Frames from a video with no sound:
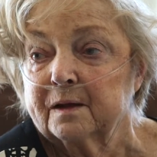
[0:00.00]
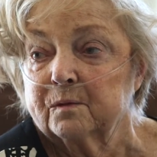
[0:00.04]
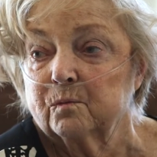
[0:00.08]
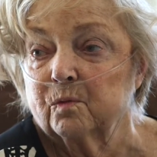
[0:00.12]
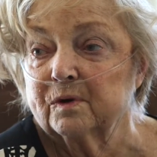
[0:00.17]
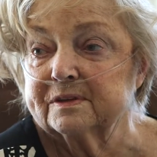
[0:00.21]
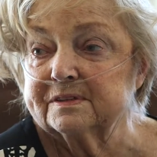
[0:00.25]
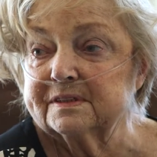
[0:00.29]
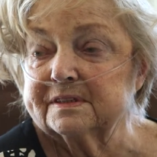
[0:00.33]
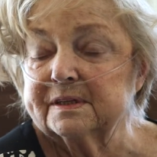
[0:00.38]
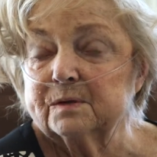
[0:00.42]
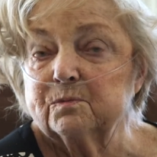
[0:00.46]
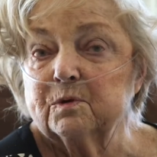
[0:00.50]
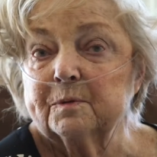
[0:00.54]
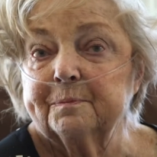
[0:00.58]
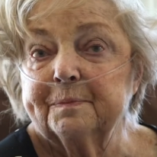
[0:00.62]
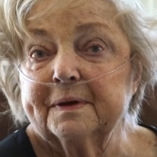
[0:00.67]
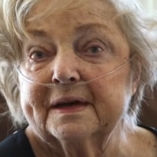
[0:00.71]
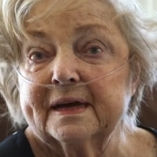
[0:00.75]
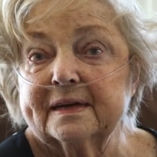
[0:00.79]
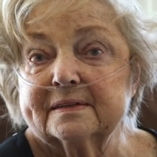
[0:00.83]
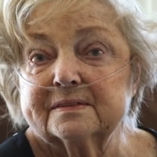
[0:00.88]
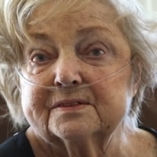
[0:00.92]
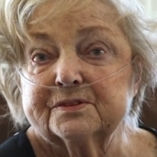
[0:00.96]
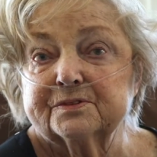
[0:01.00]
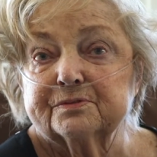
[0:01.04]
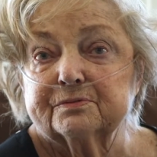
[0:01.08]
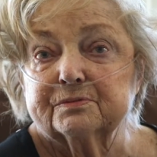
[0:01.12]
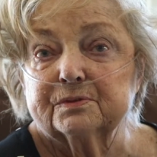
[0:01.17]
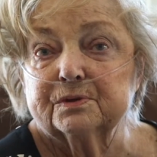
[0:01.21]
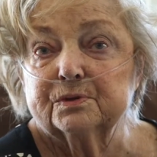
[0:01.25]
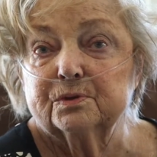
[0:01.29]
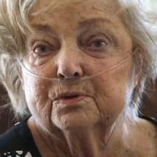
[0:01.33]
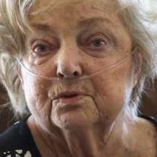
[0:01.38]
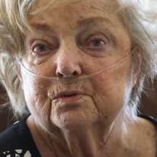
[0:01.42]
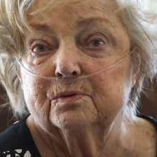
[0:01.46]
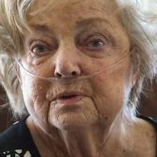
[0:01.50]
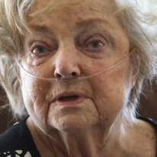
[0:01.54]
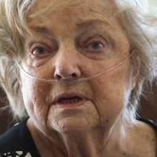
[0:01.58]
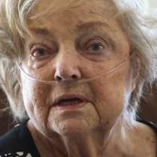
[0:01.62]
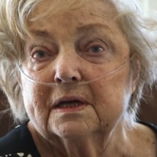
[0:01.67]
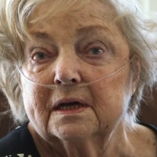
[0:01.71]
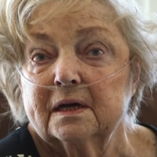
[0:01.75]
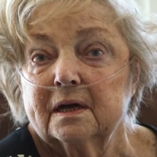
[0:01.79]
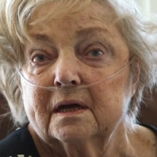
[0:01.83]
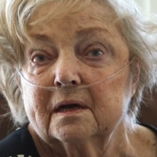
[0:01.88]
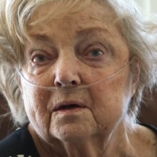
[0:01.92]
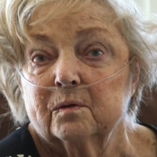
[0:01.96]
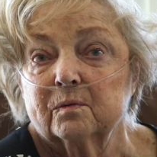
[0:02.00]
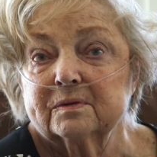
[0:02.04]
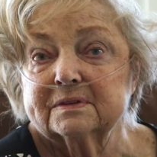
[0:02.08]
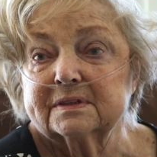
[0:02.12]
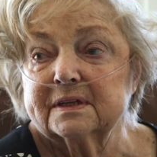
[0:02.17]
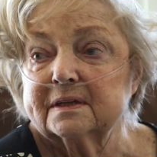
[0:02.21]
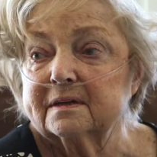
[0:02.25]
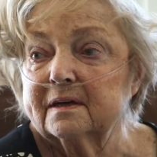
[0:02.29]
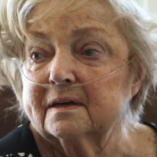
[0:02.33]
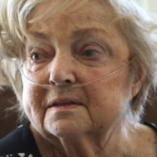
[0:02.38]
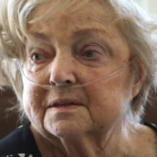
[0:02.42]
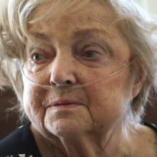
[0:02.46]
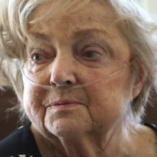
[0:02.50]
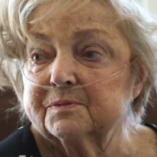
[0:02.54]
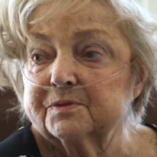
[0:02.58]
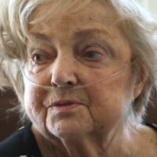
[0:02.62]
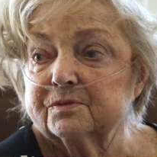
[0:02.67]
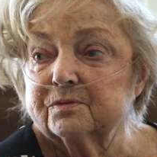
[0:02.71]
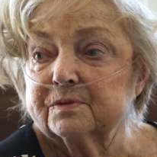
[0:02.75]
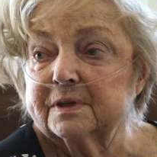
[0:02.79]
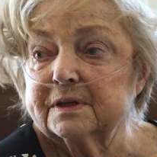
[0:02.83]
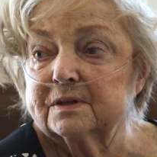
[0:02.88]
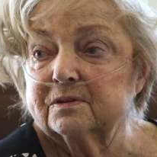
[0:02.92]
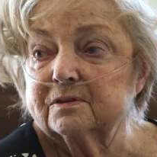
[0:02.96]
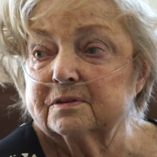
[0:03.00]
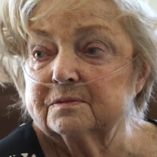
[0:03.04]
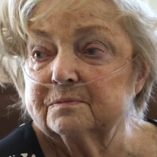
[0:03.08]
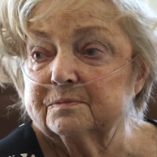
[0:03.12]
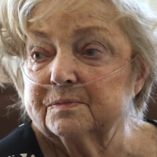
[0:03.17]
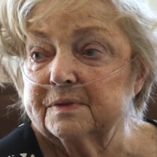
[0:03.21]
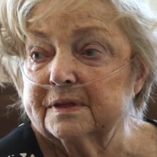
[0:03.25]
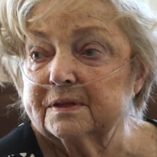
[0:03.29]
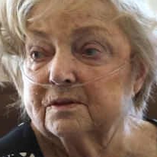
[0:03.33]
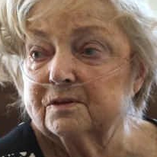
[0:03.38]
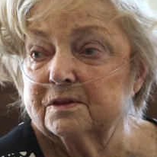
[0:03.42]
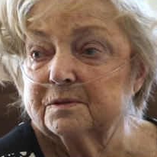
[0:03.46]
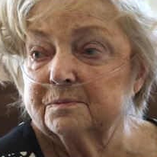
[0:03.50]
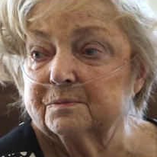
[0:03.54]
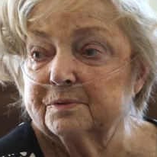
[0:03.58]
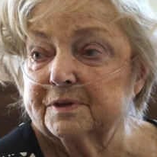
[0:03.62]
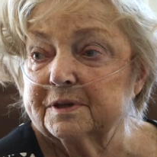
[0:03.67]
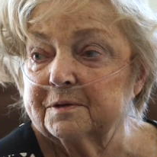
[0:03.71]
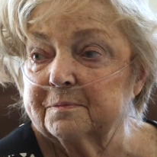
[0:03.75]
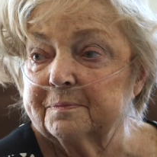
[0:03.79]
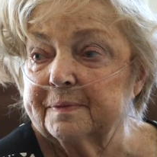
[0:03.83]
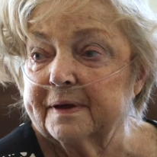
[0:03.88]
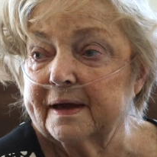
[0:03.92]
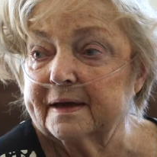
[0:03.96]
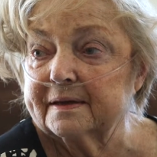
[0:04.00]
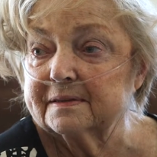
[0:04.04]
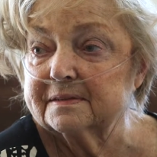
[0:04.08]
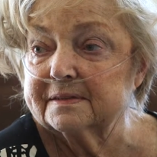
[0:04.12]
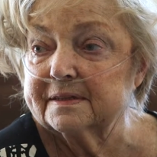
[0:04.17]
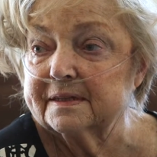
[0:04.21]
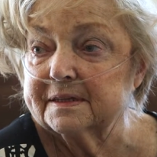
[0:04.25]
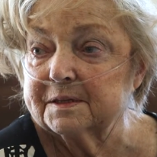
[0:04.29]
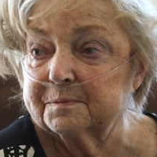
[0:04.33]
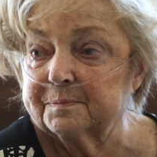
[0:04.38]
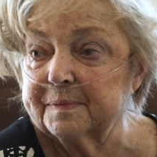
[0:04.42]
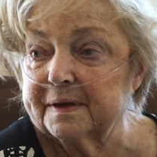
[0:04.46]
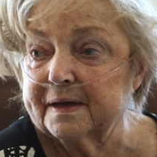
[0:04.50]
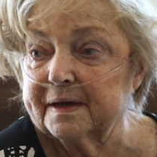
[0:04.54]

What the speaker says: Once they were passed through, once I got them through, they couldn't bring it back and take it